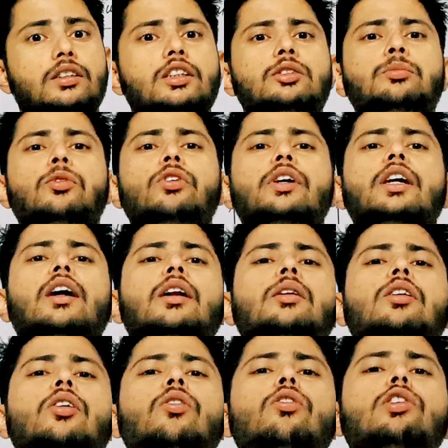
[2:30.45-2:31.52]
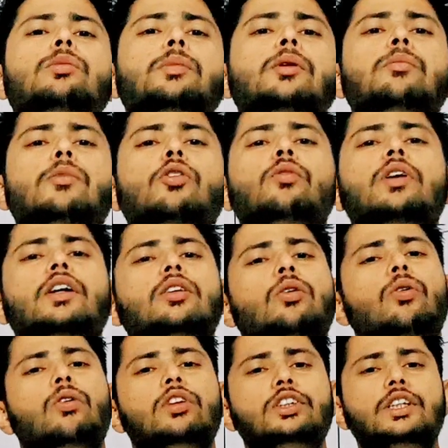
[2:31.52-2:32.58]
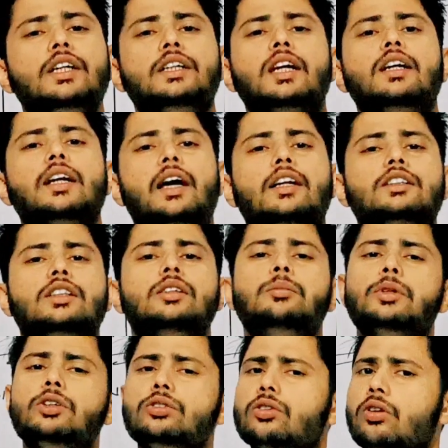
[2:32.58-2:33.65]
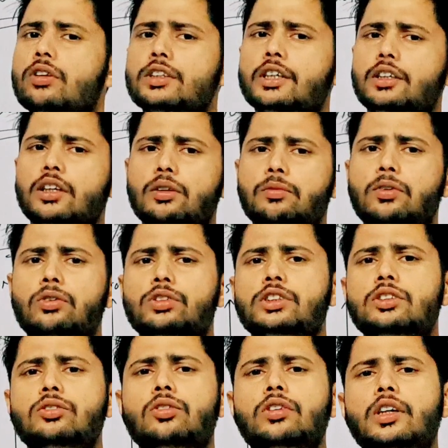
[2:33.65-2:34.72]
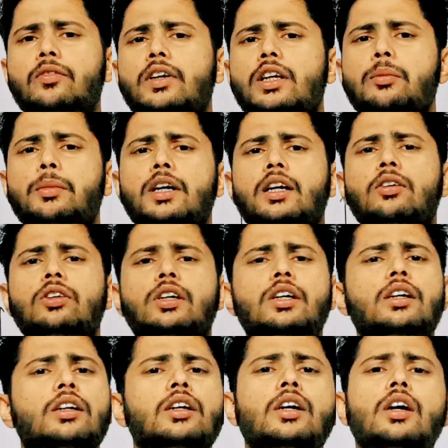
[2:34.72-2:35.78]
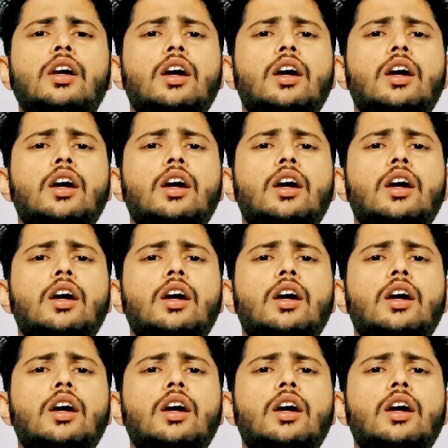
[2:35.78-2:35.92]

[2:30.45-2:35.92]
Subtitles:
This body cannot be moved in horizontal direction because horizontal force is not available here.